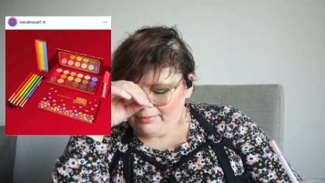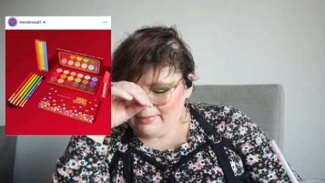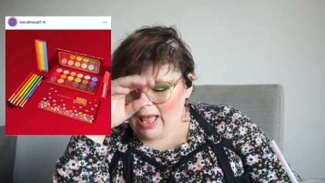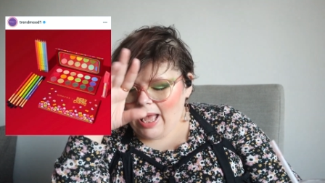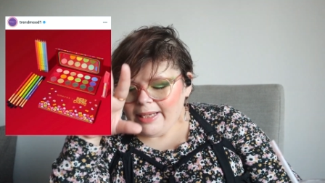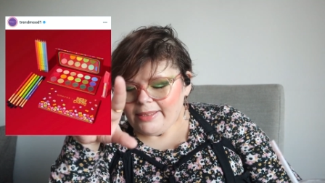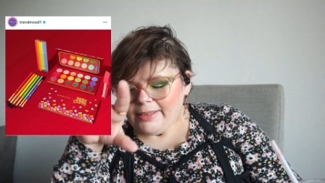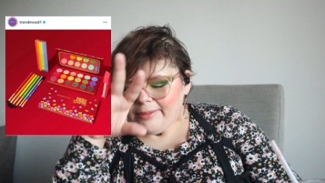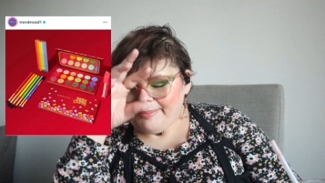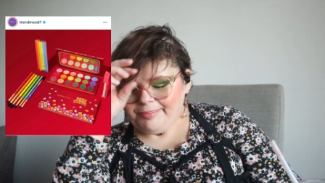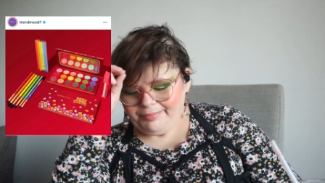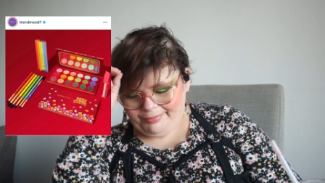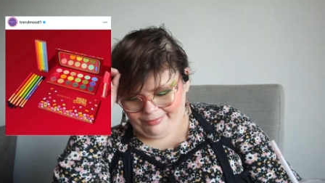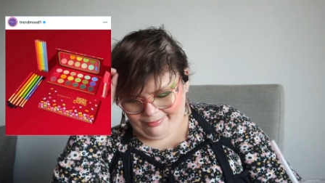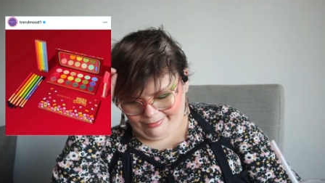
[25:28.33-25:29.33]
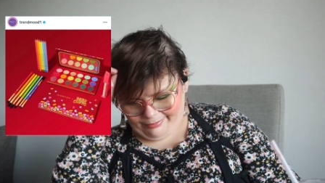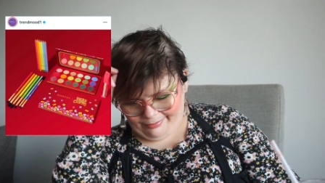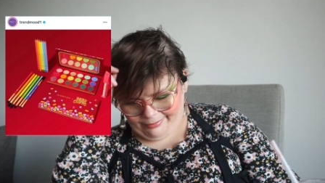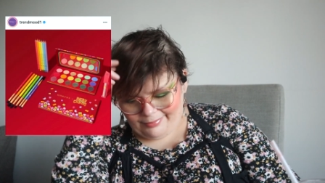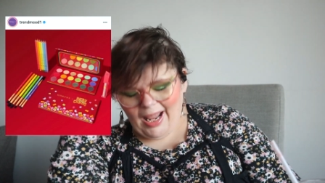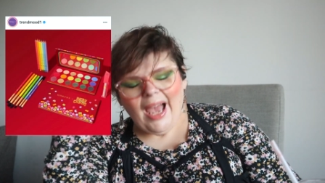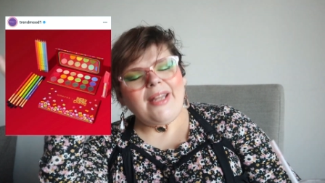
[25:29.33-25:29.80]
I,
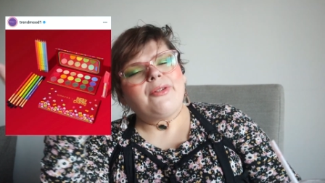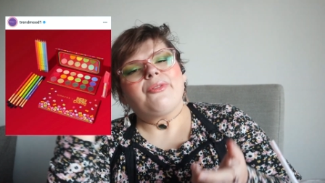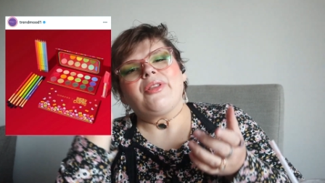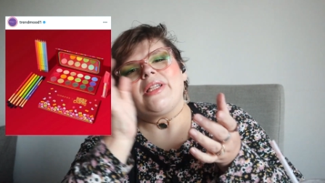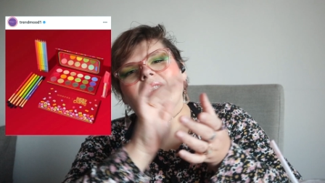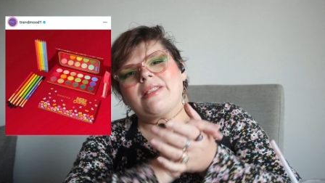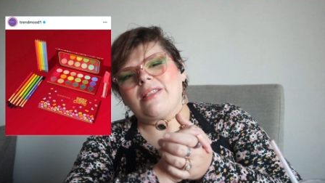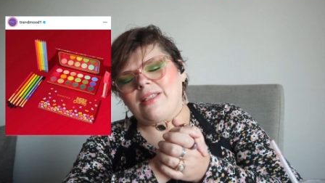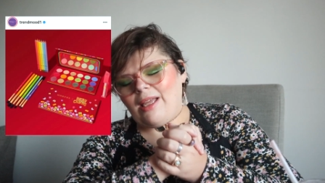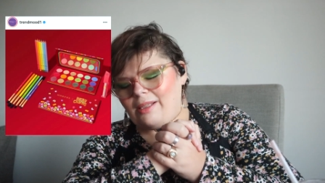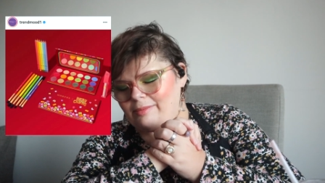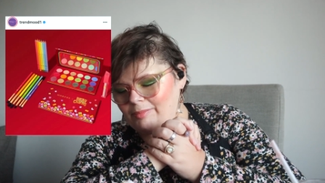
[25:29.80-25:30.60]
I don't think this,